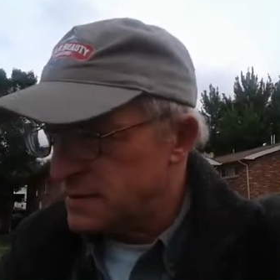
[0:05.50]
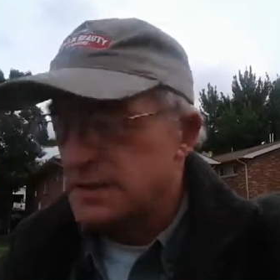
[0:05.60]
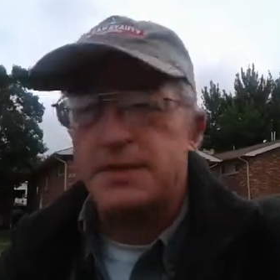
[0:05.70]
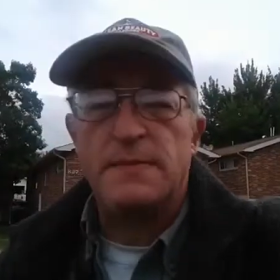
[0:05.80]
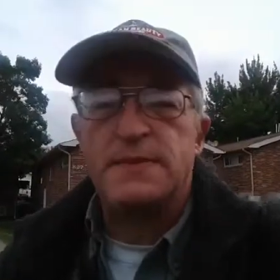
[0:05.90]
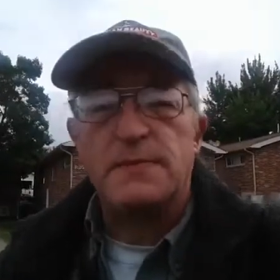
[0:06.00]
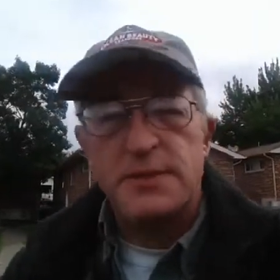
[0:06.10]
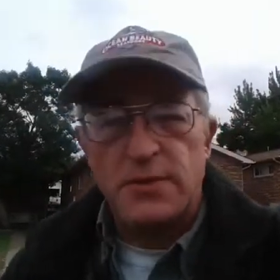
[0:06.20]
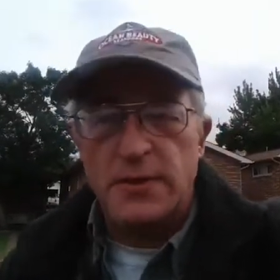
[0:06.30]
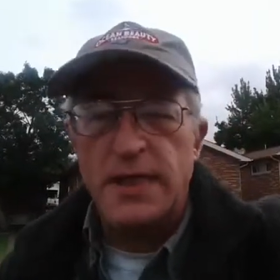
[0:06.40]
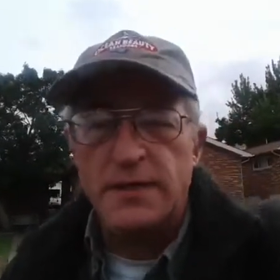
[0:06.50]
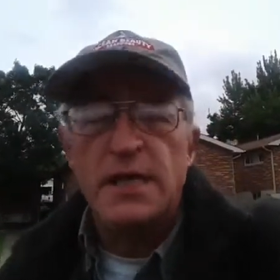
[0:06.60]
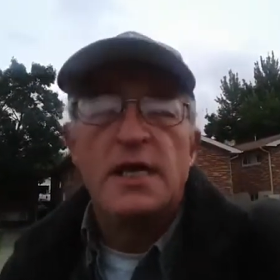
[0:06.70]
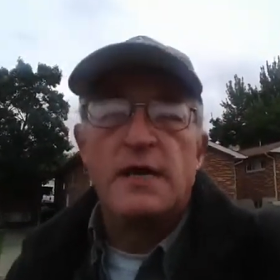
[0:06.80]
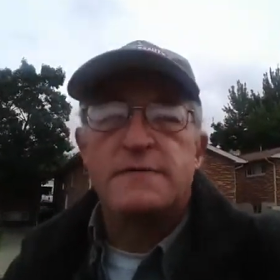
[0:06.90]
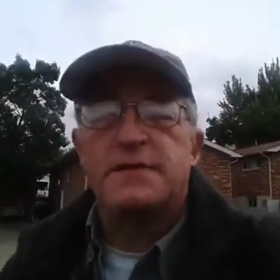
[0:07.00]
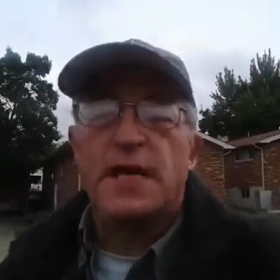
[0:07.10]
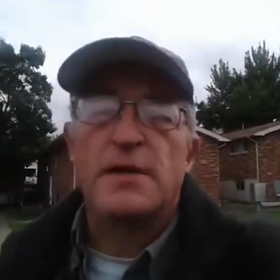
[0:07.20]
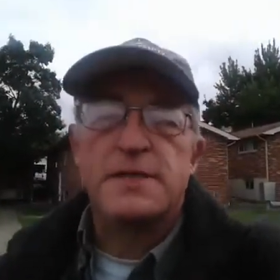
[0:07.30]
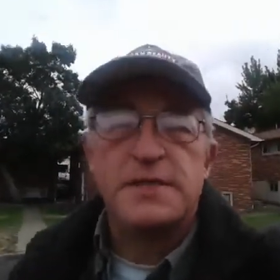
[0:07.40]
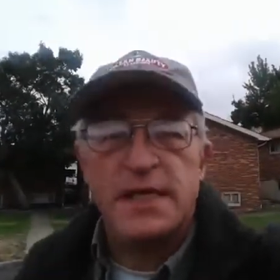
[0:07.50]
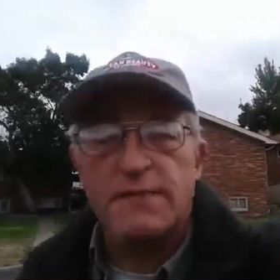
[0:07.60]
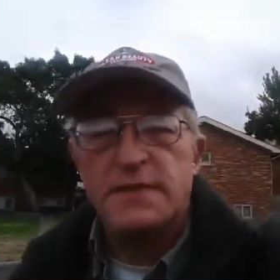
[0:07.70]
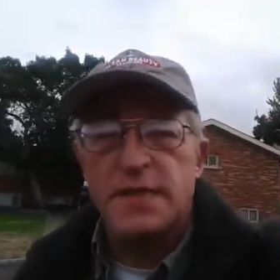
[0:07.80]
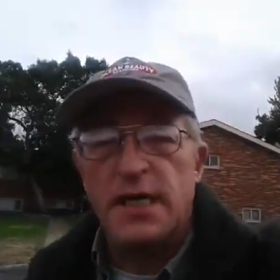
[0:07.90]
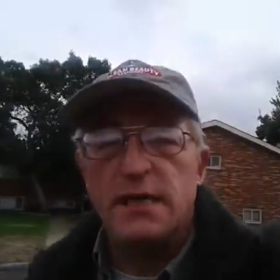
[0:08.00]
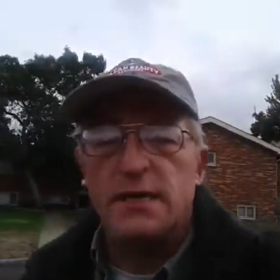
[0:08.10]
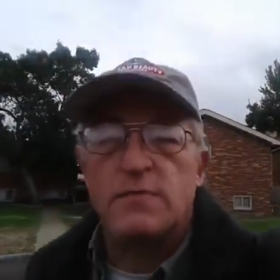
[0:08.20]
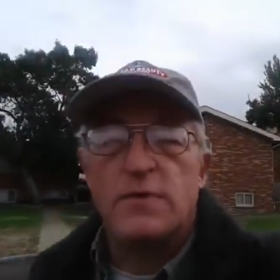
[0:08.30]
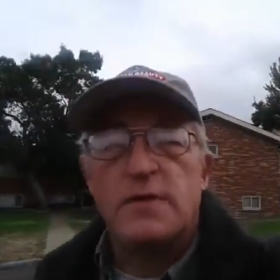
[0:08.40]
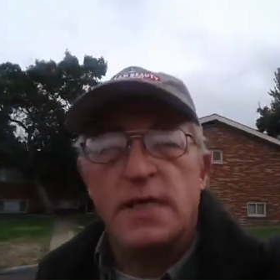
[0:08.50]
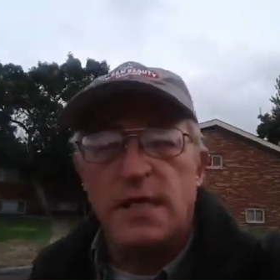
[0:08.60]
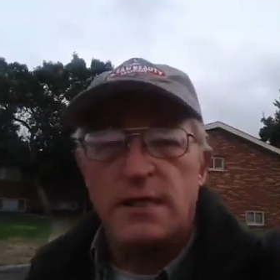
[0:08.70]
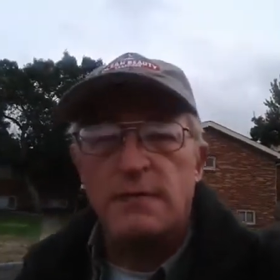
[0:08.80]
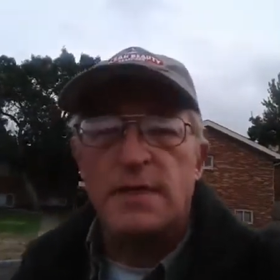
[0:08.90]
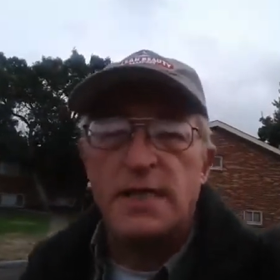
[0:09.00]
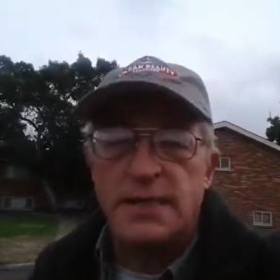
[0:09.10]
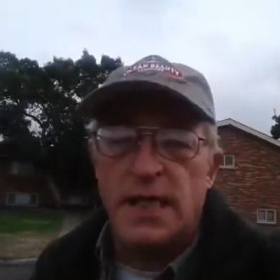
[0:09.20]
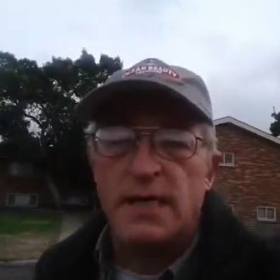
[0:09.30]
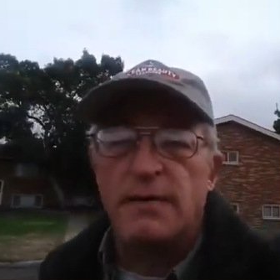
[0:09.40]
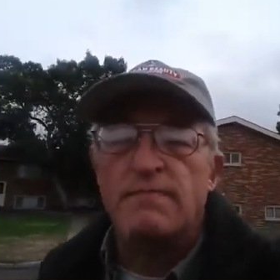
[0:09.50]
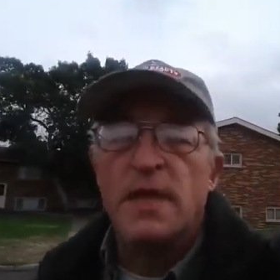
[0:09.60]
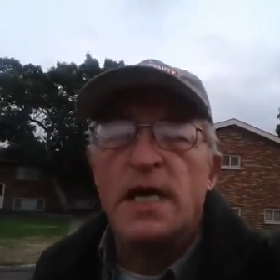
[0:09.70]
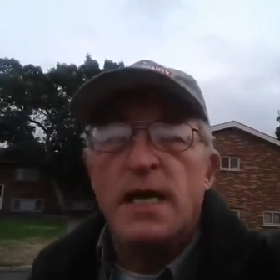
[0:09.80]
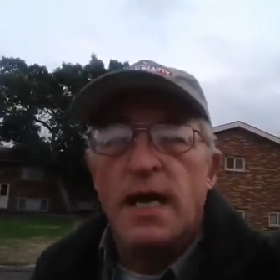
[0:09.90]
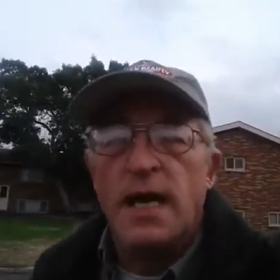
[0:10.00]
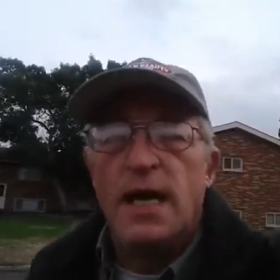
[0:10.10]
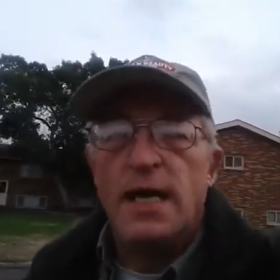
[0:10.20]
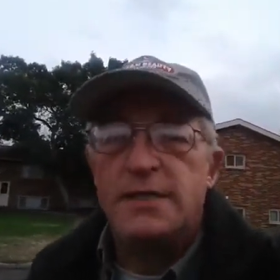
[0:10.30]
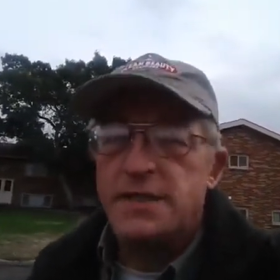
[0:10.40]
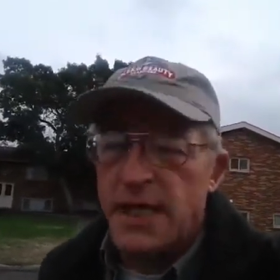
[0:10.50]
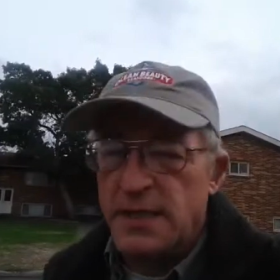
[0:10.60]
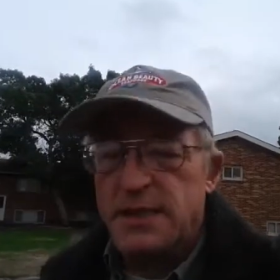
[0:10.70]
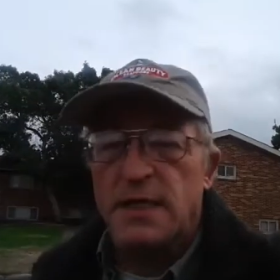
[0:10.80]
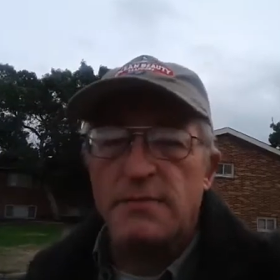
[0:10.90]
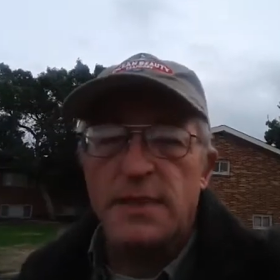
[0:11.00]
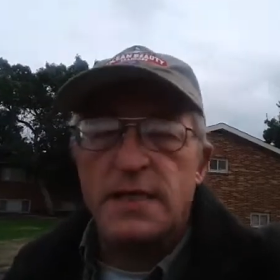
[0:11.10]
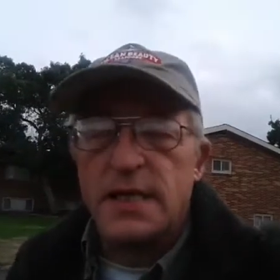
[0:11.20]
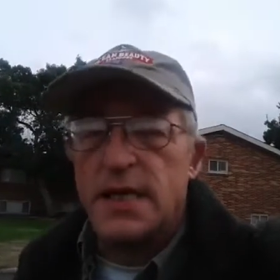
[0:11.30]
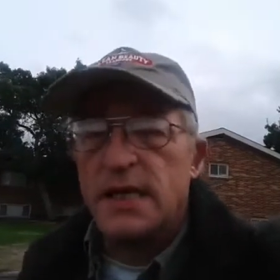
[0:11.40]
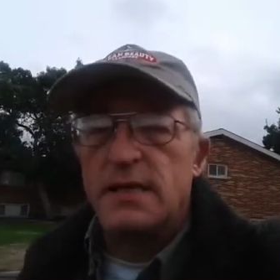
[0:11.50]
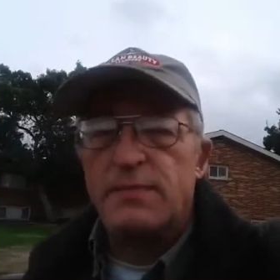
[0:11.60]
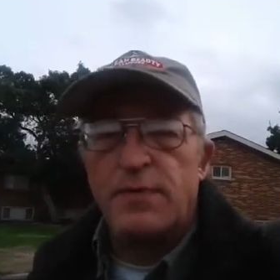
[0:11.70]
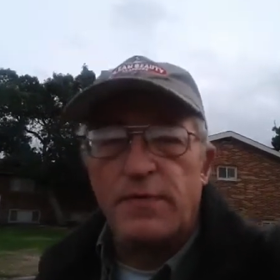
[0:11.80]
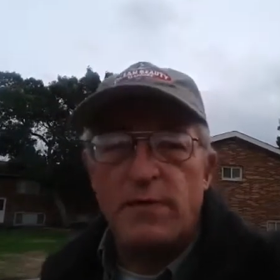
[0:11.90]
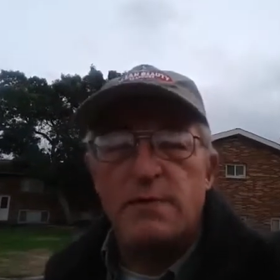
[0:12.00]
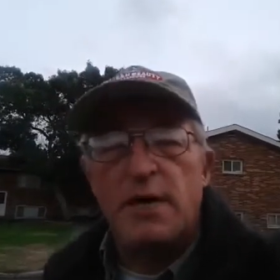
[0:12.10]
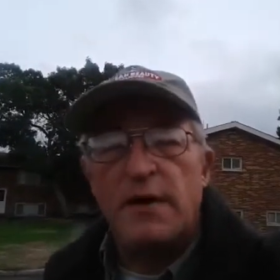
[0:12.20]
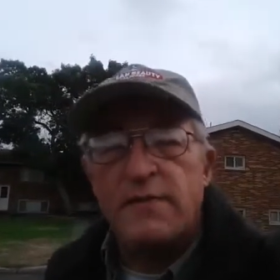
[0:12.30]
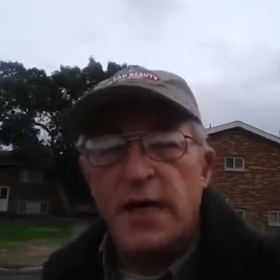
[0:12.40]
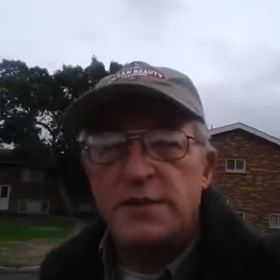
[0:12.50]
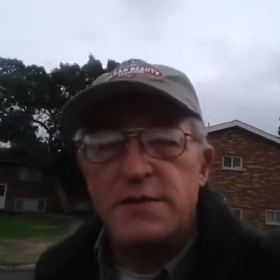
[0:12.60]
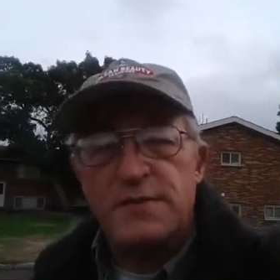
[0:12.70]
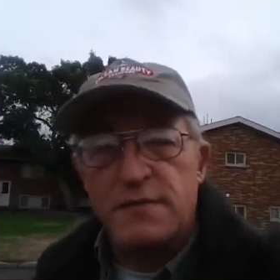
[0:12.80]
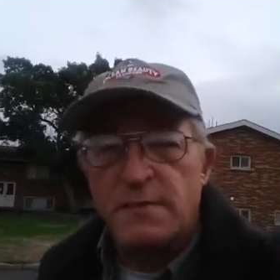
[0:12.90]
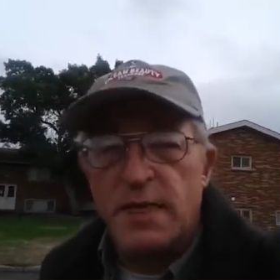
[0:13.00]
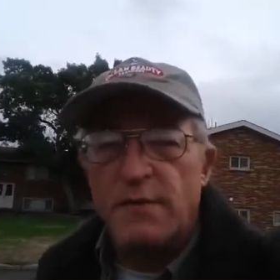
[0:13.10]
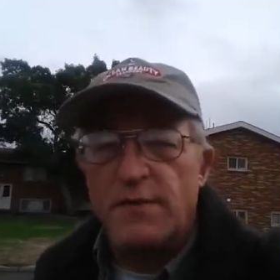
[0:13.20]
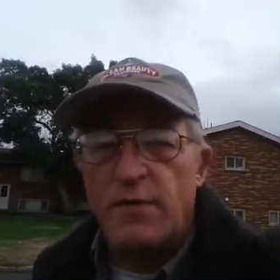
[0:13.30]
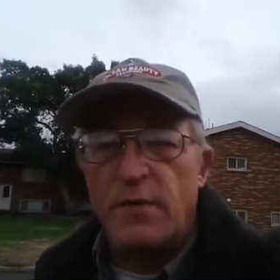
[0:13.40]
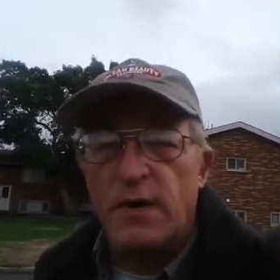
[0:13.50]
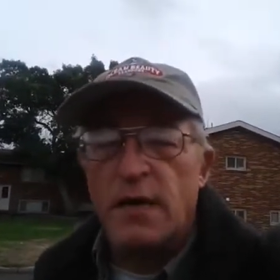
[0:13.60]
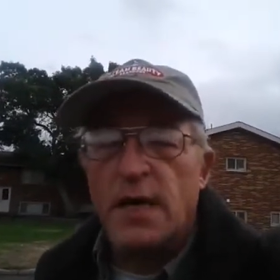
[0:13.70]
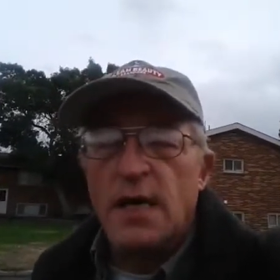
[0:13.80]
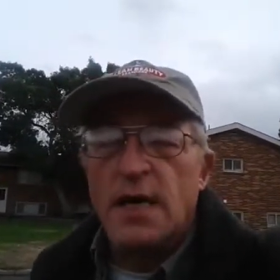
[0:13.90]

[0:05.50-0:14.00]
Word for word: 20th. September 20th of 2017, and we're in Helena, Montana. Yeah, I just had a gentleman that I had performed a modification through the mail for,